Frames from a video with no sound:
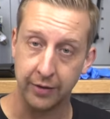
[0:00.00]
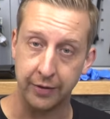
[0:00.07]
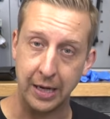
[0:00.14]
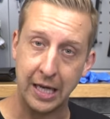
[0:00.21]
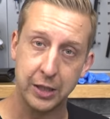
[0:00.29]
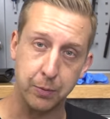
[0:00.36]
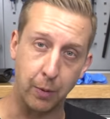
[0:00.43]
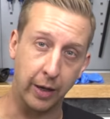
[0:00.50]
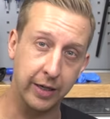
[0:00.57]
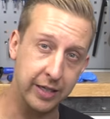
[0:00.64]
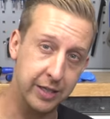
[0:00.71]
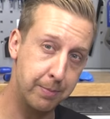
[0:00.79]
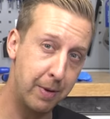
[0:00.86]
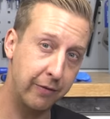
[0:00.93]
The next one
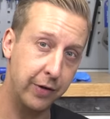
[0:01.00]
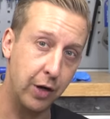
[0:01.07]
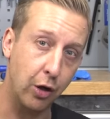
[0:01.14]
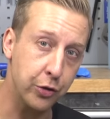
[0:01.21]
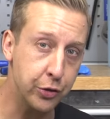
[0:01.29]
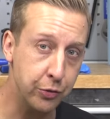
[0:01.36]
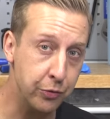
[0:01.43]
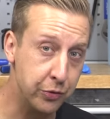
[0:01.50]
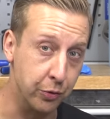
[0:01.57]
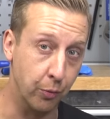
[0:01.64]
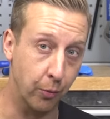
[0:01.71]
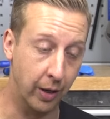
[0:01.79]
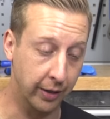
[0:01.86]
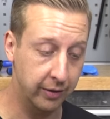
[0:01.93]
is a bit of an
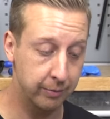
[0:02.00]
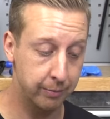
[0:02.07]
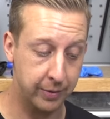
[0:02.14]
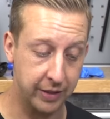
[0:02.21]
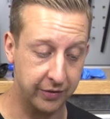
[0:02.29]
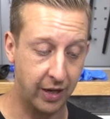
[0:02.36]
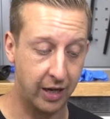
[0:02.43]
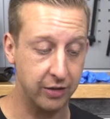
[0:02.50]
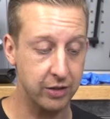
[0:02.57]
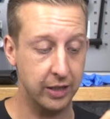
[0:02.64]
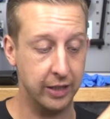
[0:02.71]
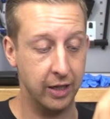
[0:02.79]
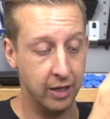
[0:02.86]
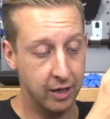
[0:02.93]
unusual one, but it's
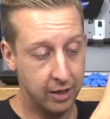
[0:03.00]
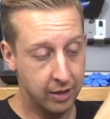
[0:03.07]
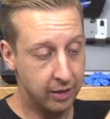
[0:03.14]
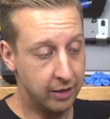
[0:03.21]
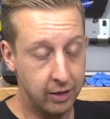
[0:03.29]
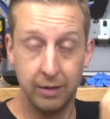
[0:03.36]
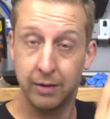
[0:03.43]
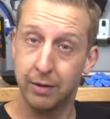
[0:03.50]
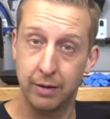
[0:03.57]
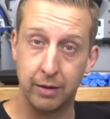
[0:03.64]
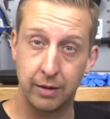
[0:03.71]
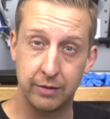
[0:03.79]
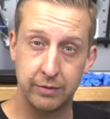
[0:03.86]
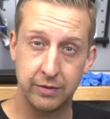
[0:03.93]
actually
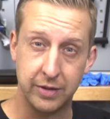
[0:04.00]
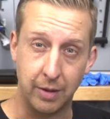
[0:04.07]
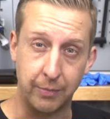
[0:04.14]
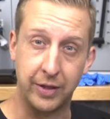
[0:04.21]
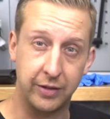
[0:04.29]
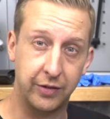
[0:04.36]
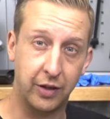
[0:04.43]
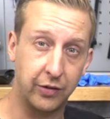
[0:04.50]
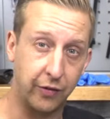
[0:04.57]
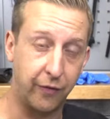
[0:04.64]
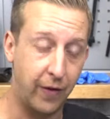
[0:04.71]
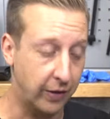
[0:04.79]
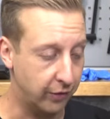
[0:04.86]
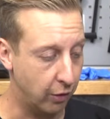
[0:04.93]
something that does
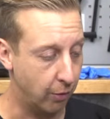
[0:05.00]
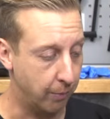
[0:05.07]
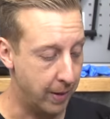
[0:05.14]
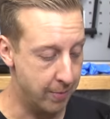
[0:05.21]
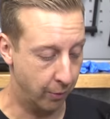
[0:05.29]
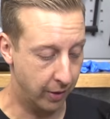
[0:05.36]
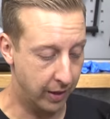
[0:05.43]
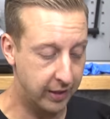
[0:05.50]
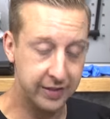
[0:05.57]
affect a lot of people and